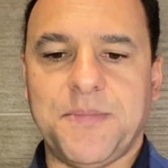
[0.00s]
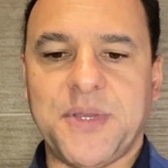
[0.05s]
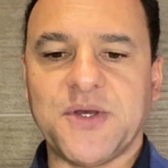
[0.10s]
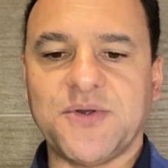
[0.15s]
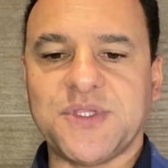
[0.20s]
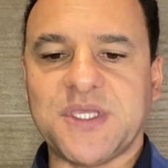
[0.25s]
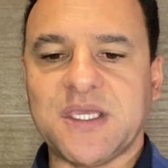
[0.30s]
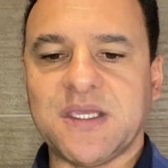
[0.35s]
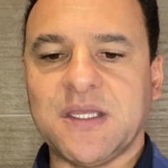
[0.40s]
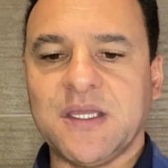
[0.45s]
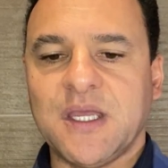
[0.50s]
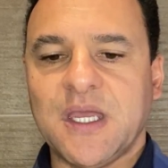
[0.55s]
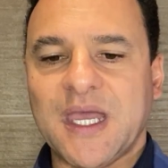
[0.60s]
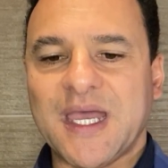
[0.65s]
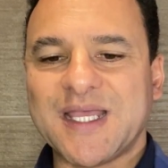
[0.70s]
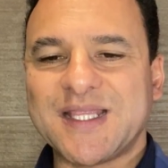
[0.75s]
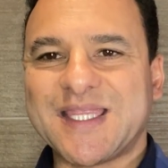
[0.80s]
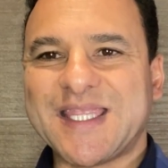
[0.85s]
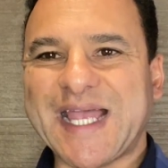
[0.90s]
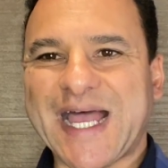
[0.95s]
building
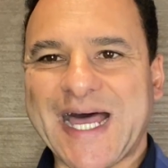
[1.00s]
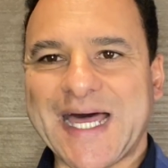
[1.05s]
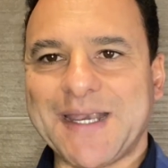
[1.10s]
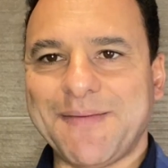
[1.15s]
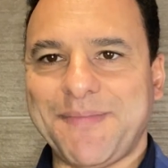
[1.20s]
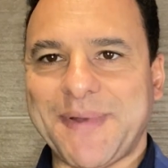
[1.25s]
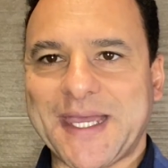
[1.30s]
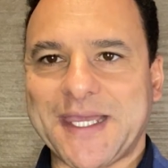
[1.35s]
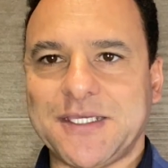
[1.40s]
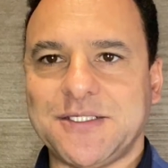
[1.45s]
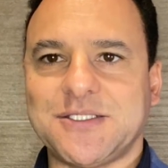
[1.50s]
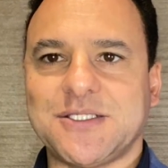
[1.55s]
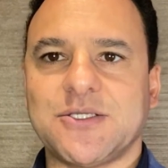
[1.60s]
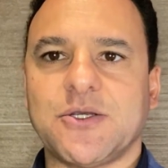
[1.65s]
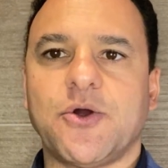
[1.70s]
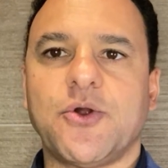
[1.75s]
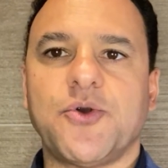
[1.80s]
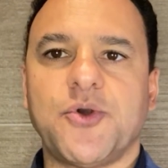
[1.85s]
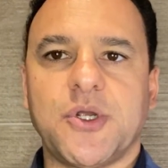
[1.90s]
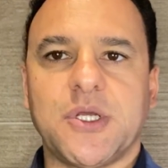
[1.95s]
a
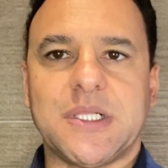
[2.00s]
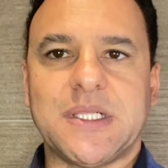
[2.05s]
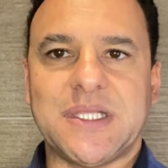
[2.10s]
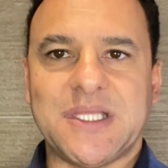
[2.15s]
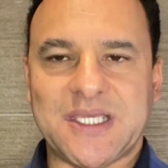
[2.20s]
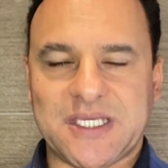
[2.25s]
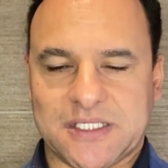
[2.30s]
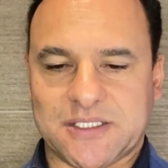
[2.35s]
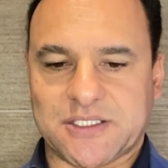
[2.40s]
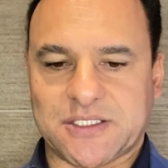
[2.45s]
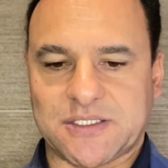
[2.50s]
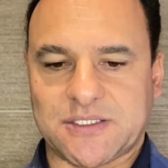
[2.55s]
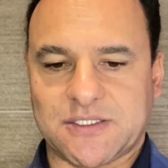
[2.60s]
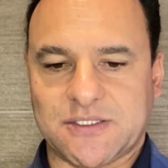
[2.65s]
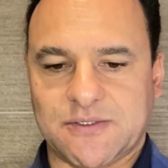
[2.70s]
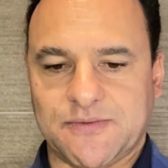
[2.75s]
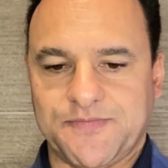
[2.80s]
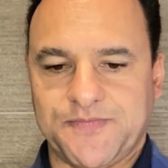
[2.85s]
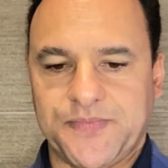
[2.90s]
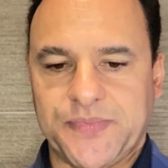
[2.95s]
database or a list.